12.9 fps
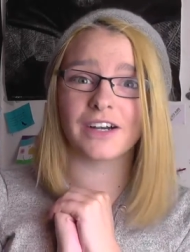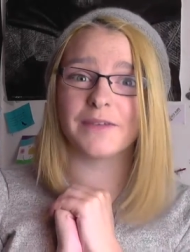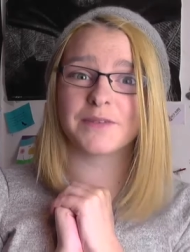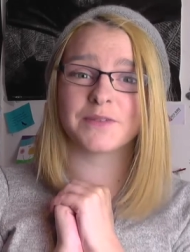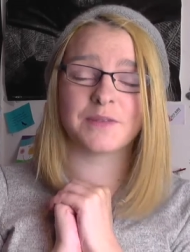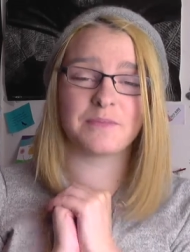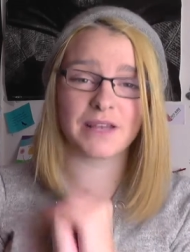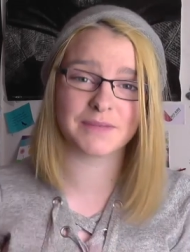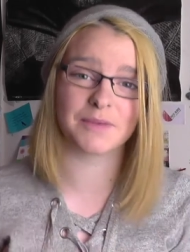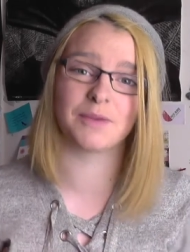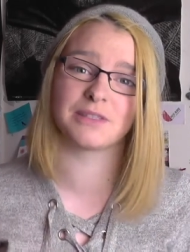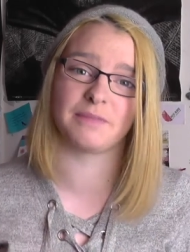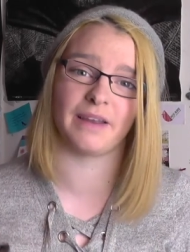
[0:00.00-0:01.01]
It was one of the best
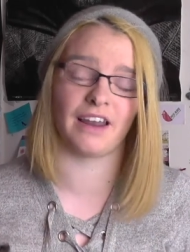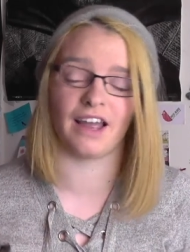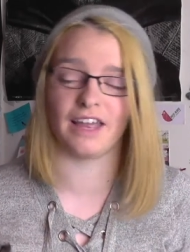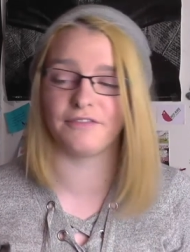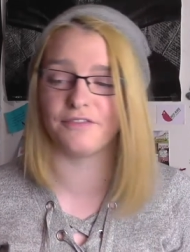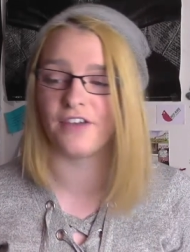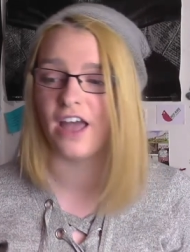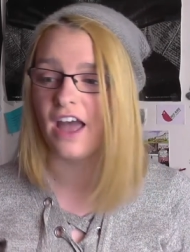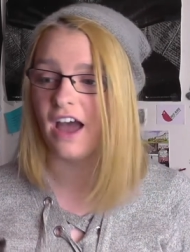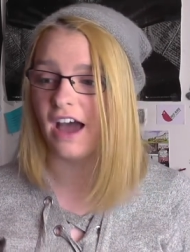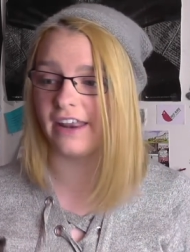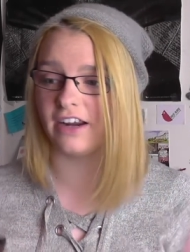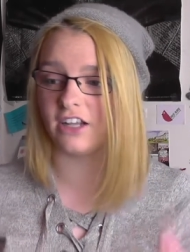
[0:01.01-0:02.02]
moments of my life
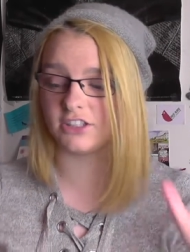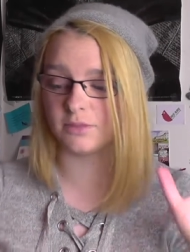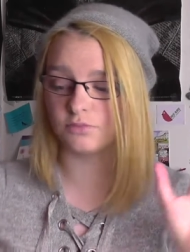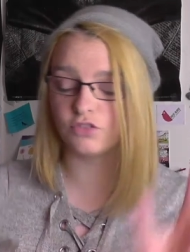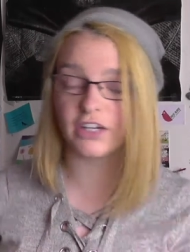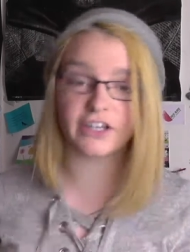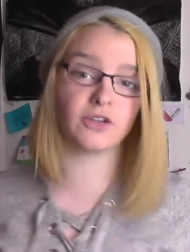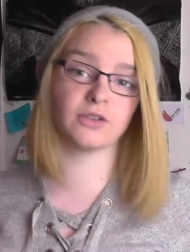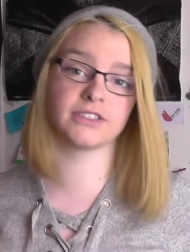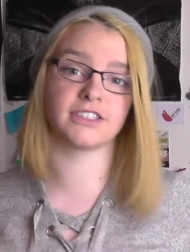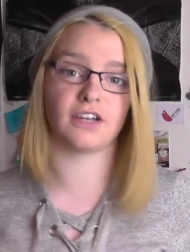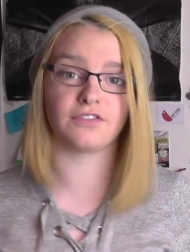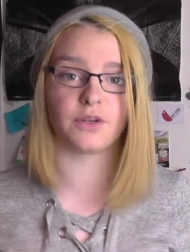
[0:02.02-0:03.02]
and I got some really cool
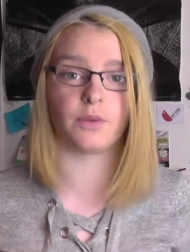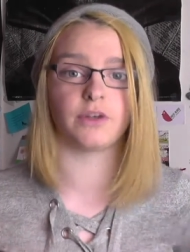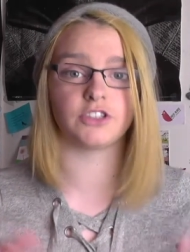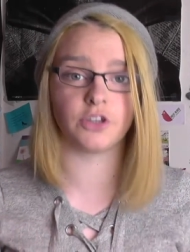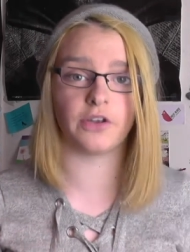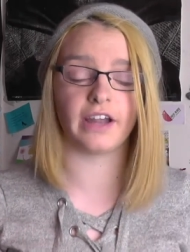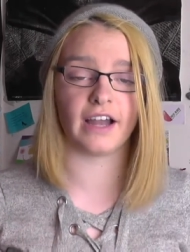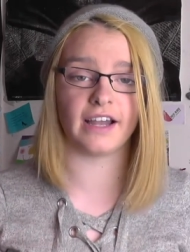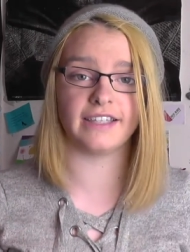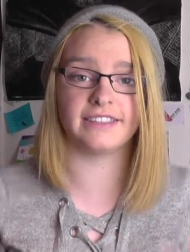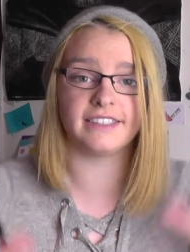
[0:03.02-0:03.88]
stuff that I want to show you guys.